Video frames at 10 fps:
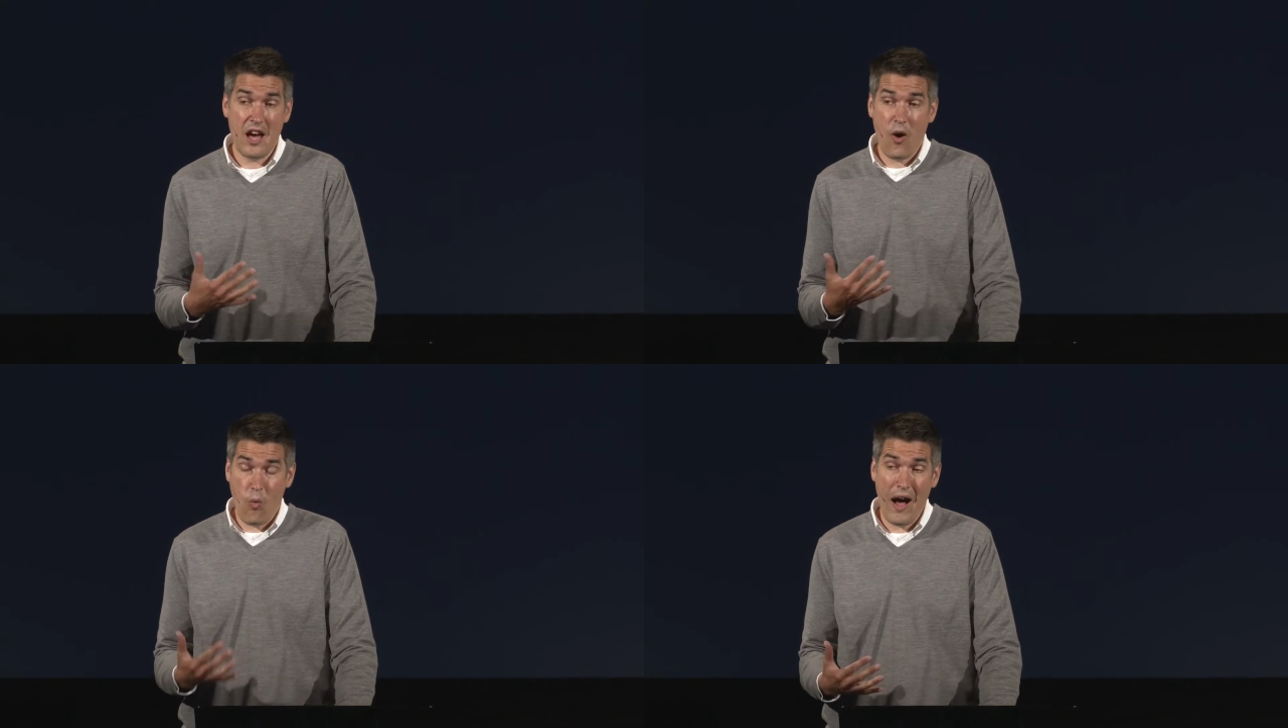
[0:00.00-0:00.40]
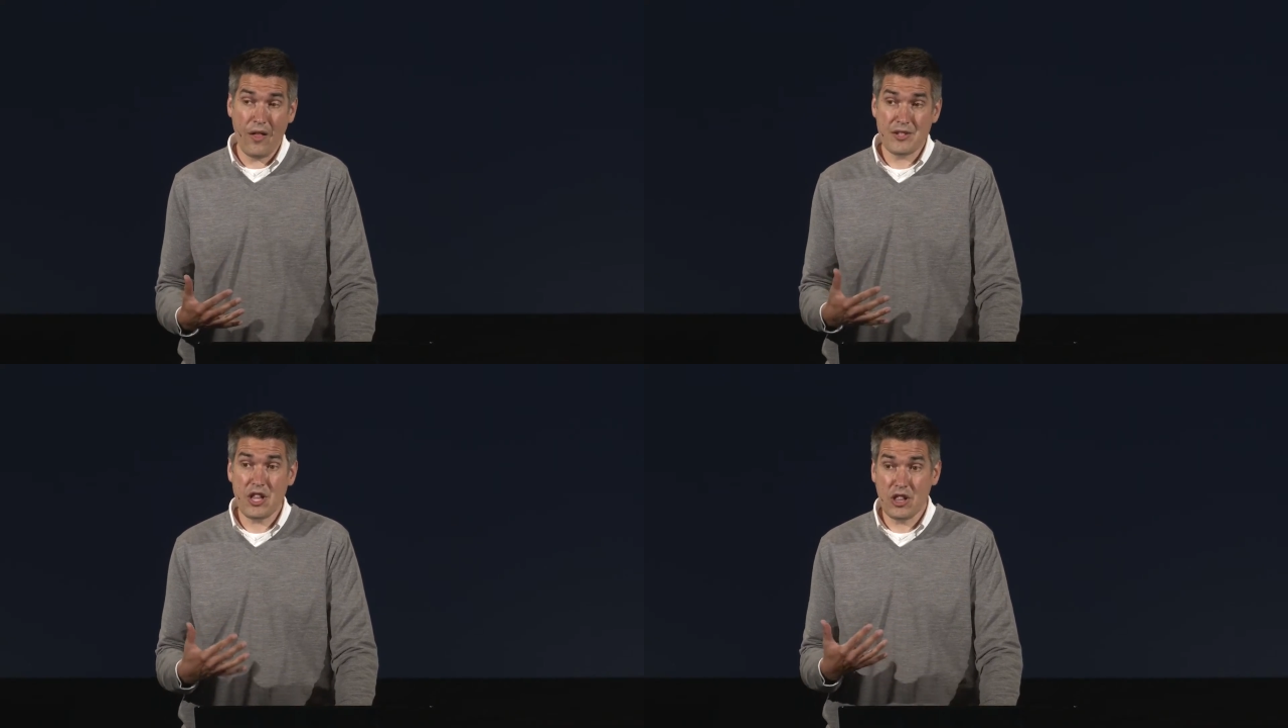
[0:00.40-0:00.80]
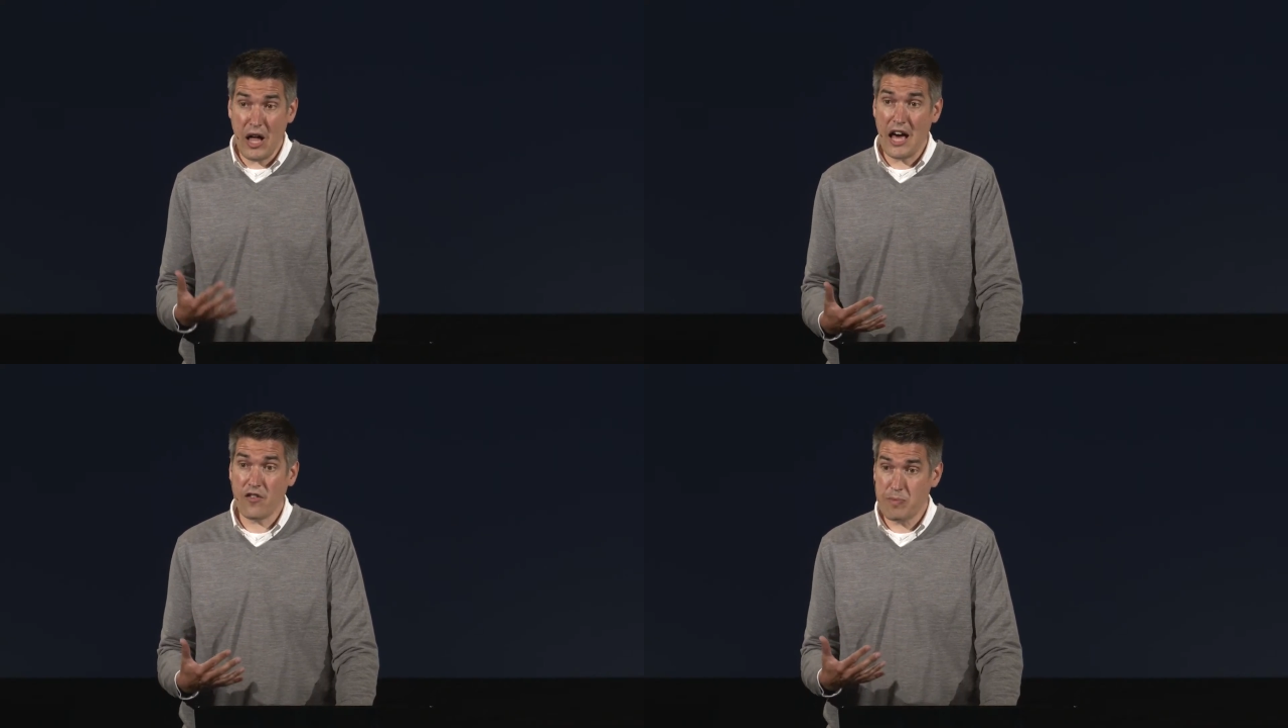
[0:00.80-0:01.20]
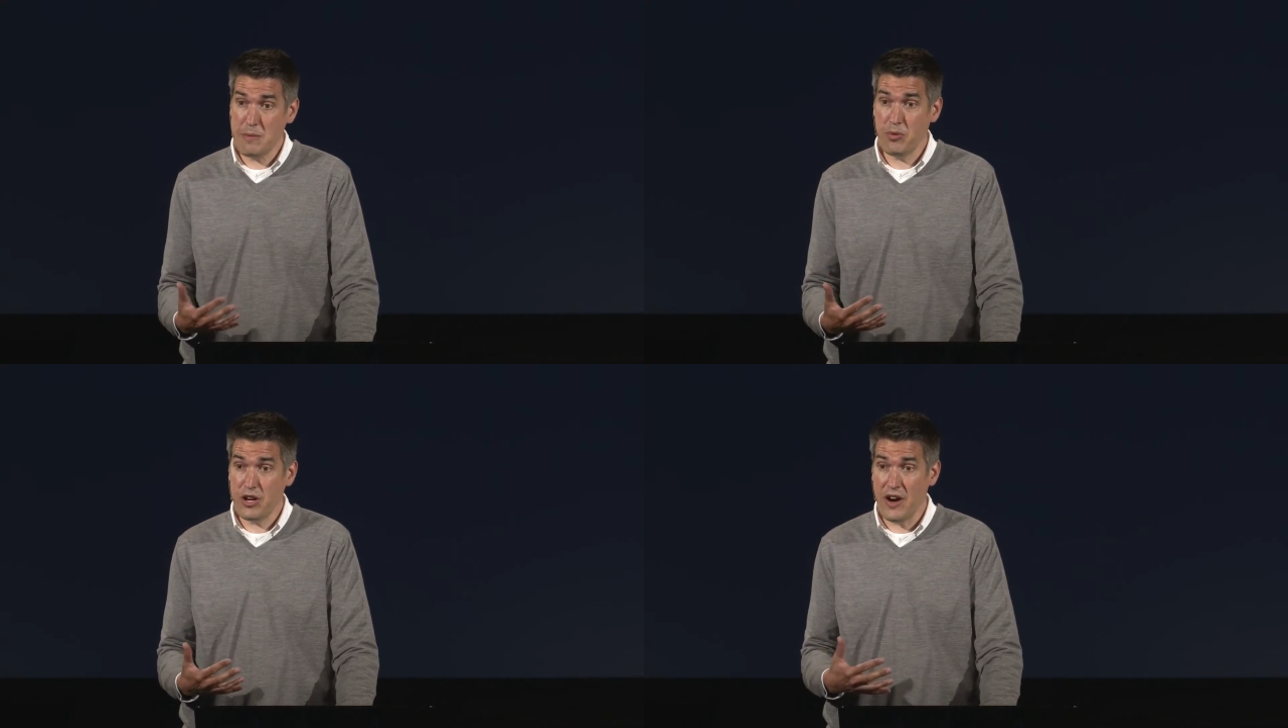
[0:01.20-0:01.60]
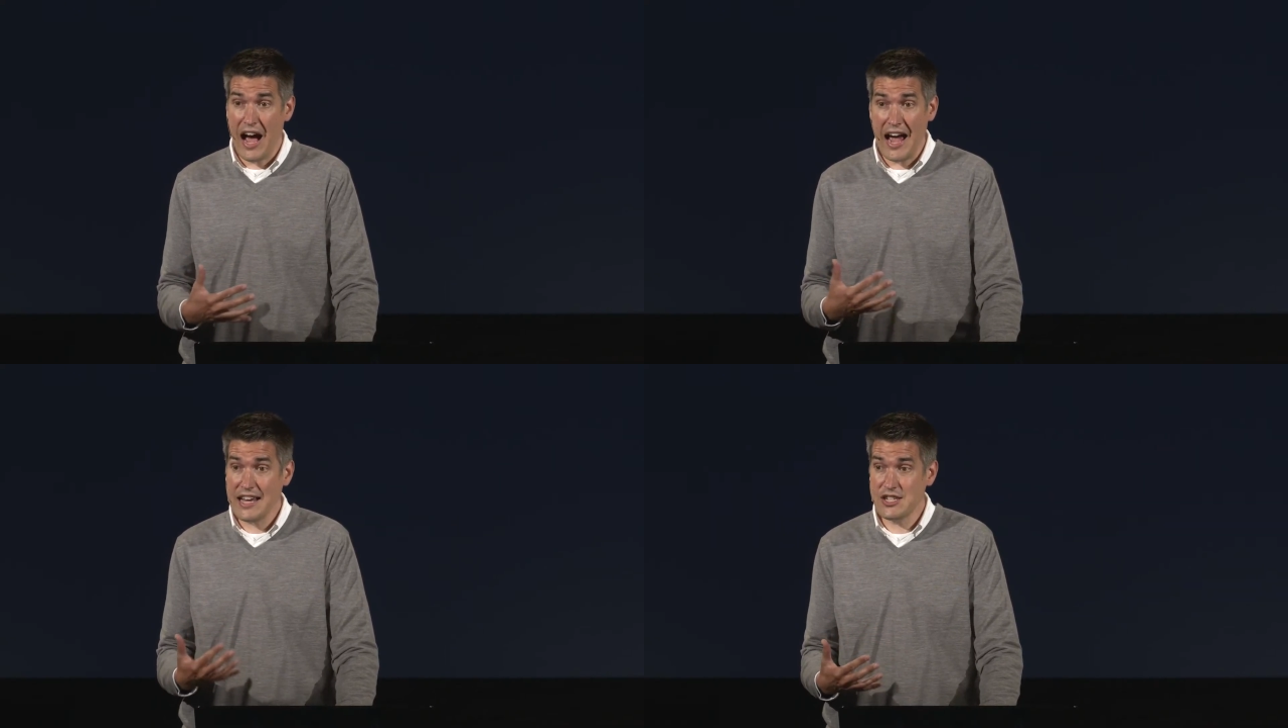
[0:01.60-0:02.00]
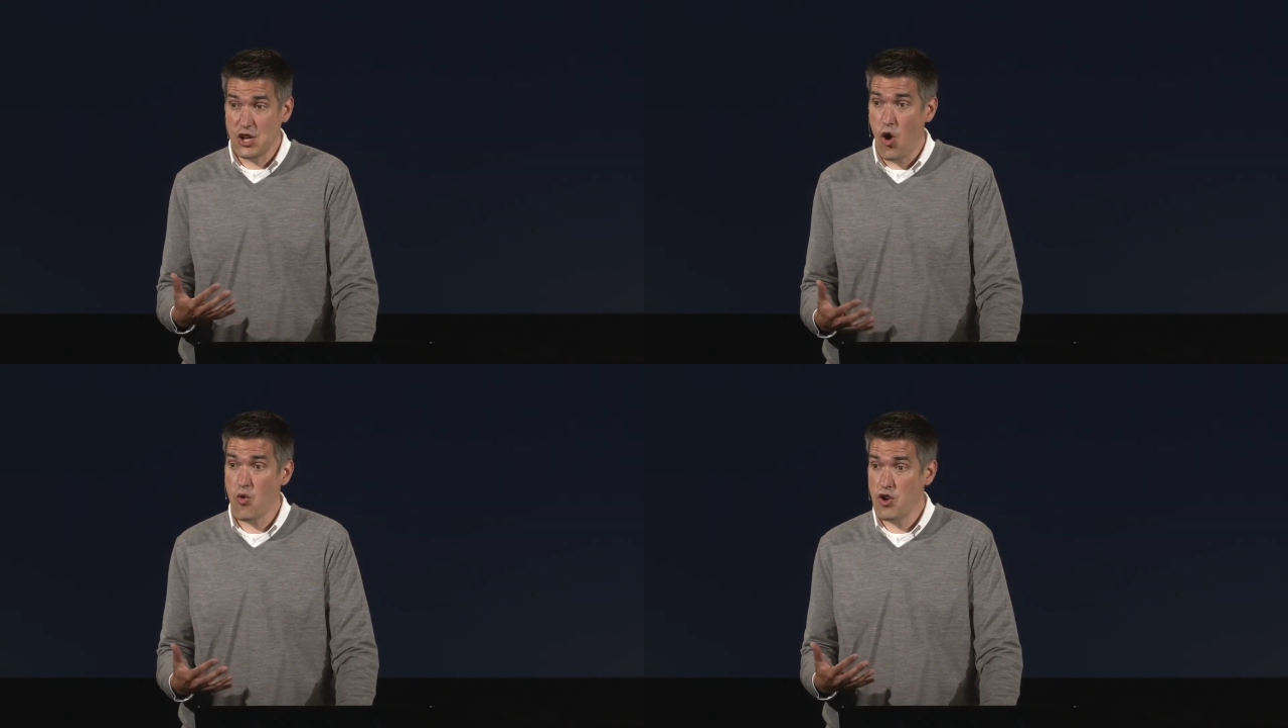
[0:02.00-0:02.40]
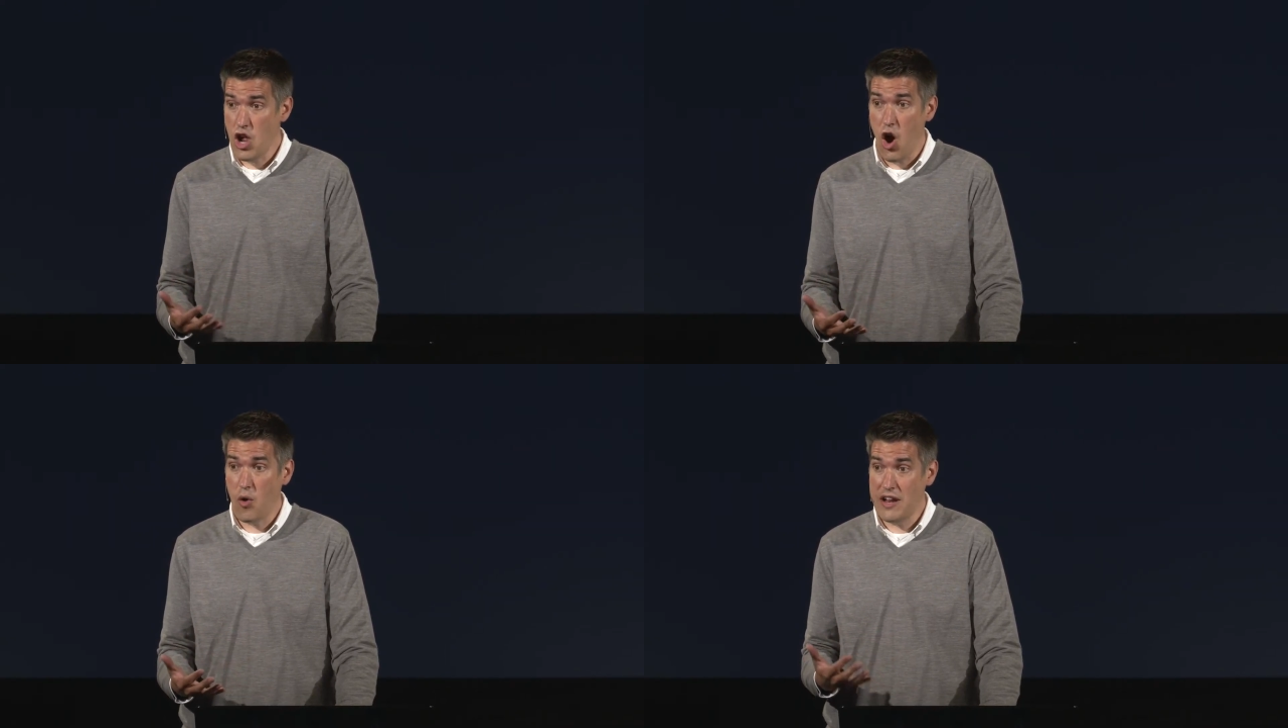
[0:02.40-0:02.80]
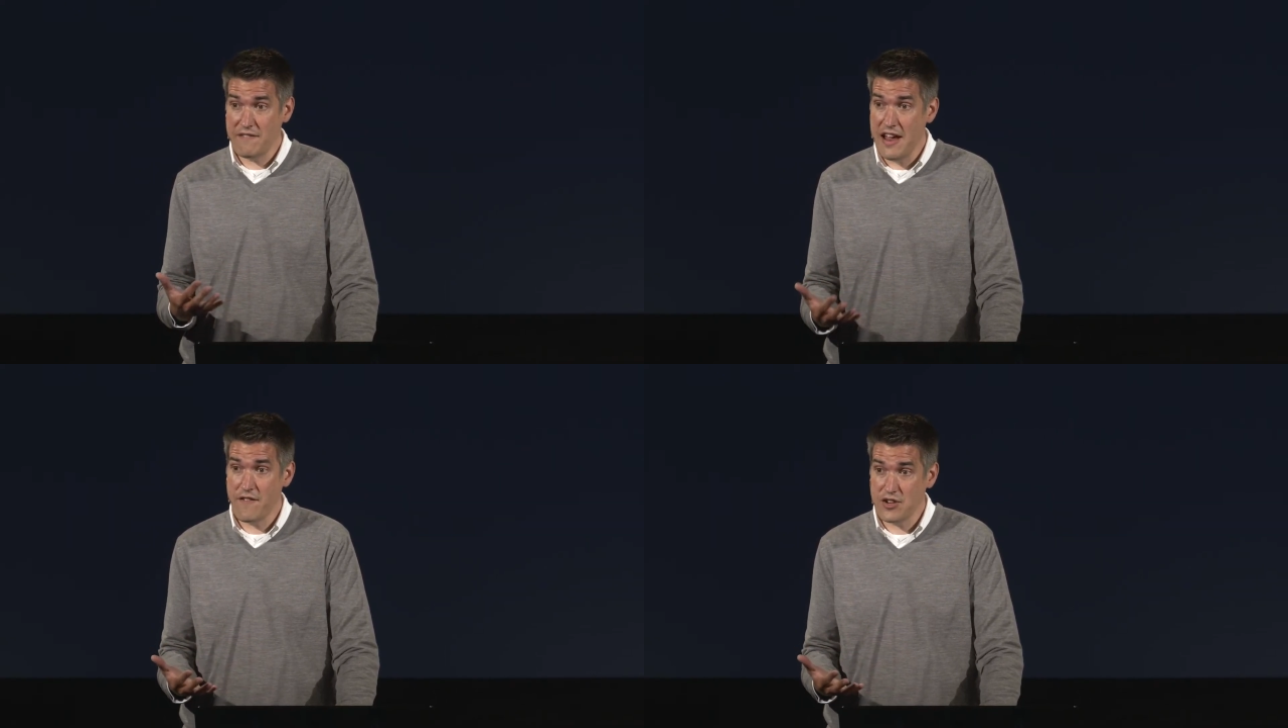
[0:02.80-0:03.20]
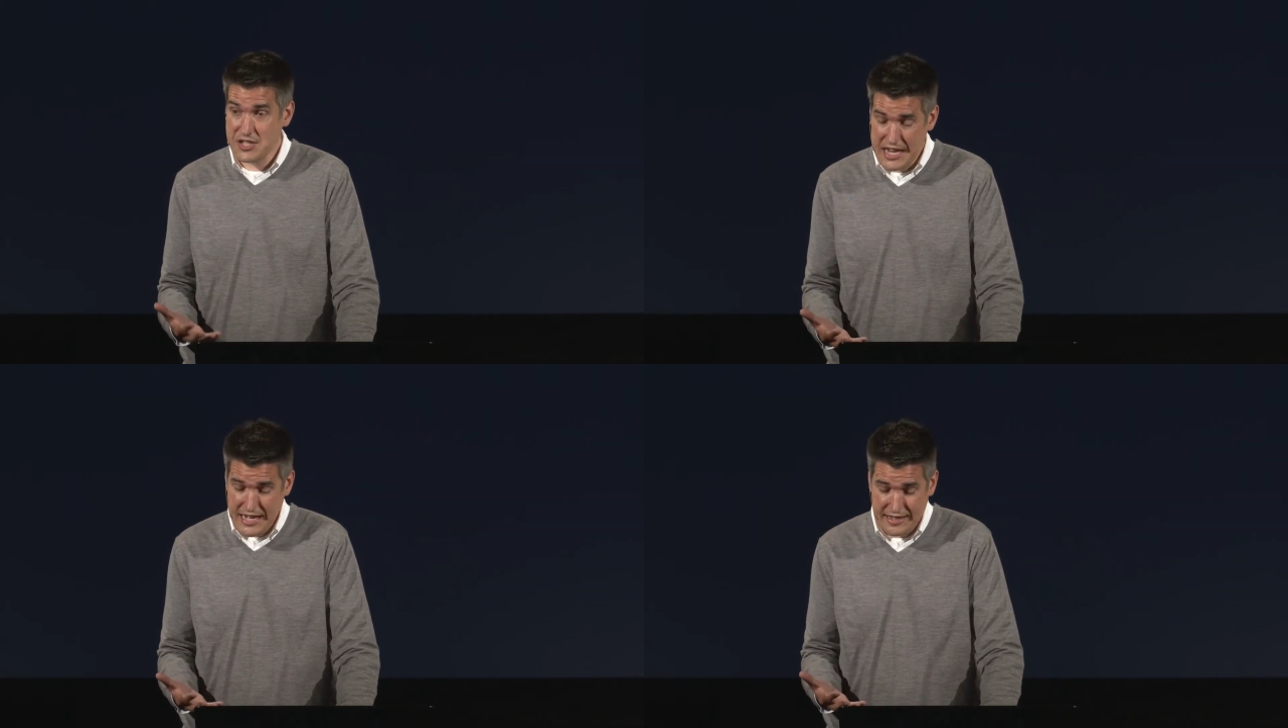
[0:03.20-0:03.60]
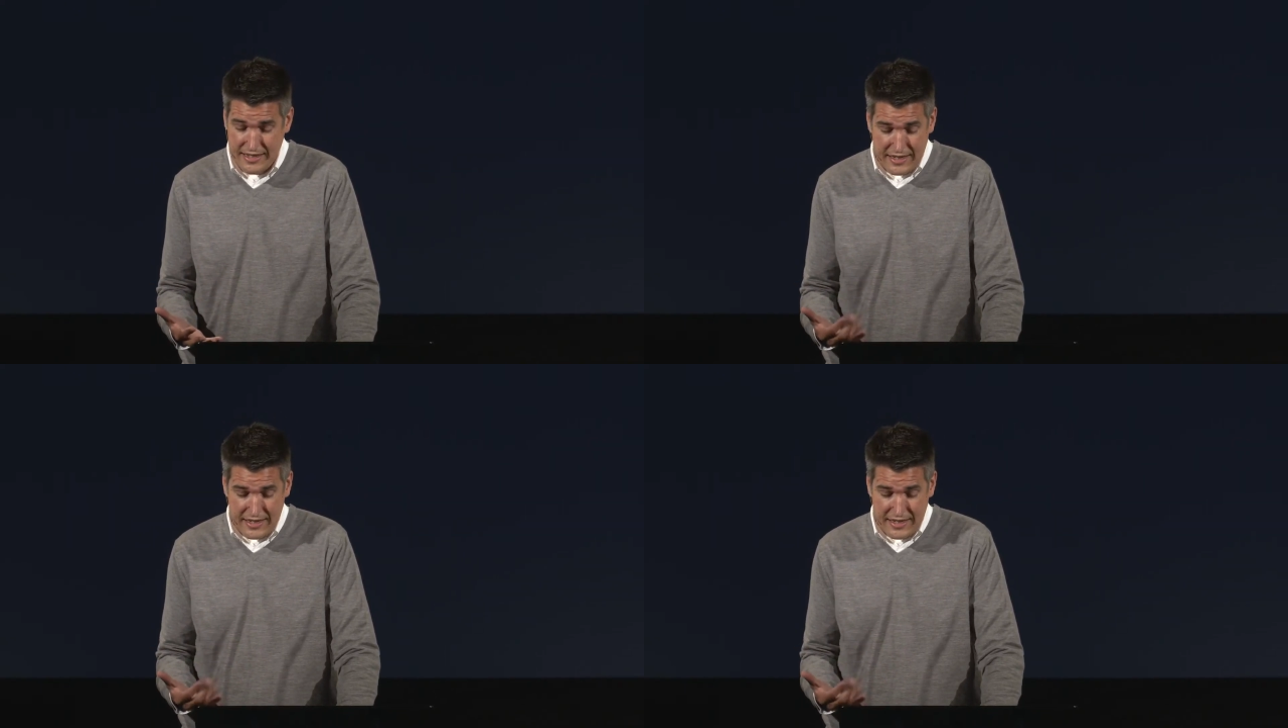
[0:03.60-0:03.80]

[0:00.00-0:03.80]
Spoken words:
wow, there's a lot of people here I don't know and have never seen.